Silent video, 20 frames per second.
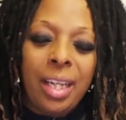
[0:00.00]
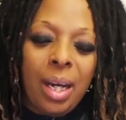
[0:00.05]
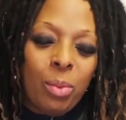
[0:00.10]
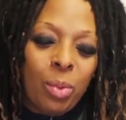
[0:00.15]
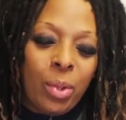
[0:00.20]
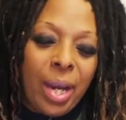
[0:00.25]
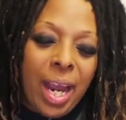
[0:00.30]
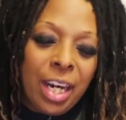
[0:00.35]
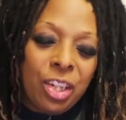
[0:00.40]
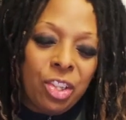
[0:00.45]

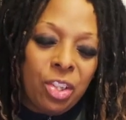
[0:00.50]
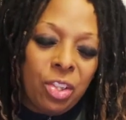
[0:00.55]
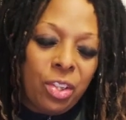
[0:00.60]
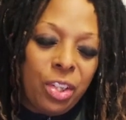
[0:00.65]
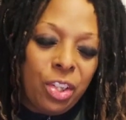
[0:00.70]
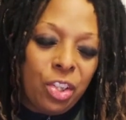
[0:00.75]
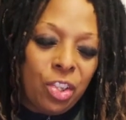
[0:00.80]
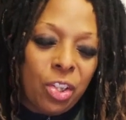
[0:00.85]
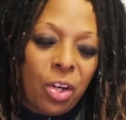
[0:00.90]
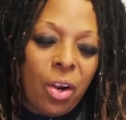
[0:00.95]
that will
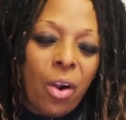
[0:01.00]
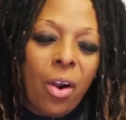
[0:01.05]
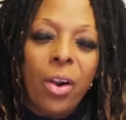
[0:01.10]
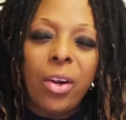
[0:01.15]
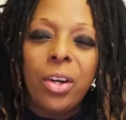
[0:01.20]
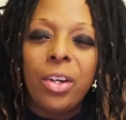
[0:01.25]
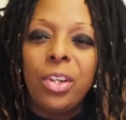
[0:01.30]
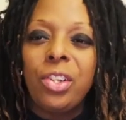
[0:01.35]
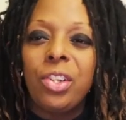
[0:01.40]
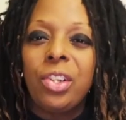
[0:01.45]
actually
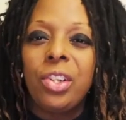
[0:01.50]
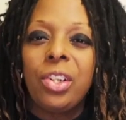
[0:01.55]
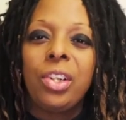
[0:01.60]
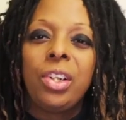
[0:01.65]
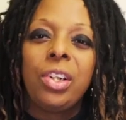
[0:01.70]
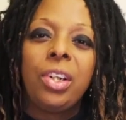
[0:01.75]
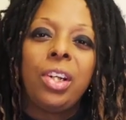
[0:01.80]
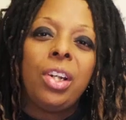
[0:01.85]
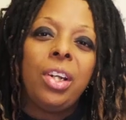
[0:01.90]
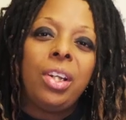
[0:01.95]
charge
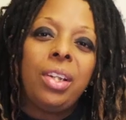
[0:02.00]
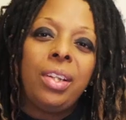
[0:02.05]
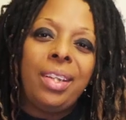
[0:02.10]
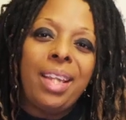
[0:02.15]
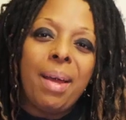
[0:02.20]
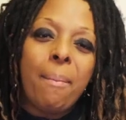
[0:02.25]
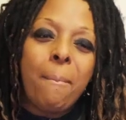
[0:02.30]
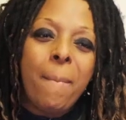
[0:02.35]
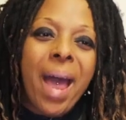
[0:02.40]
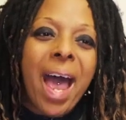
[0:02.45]

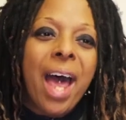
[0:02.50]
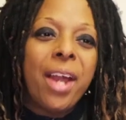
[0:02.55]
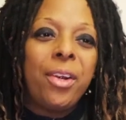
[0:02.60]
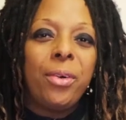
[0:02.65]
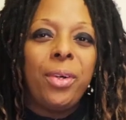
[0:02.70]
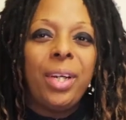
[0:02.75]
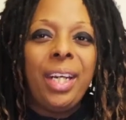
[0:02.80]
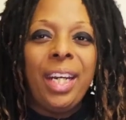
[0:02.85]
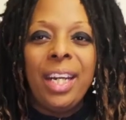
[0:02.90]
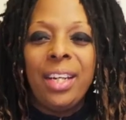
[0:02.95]
the
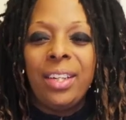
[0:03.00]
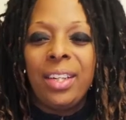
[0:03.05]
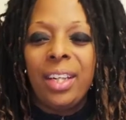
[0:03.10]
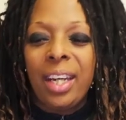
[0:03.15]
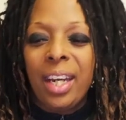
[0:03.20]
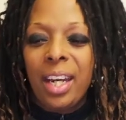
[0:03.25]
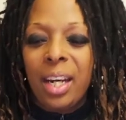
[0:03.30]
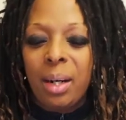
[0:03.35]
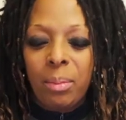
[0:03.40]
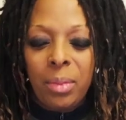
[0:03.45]
battery in the
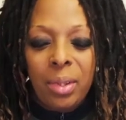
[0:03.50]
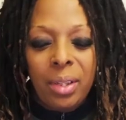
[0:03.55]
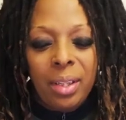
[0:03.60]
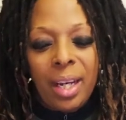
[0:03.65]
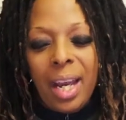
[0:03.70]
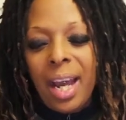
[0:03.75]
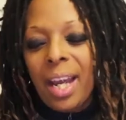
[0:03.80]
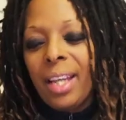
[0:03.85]
camera.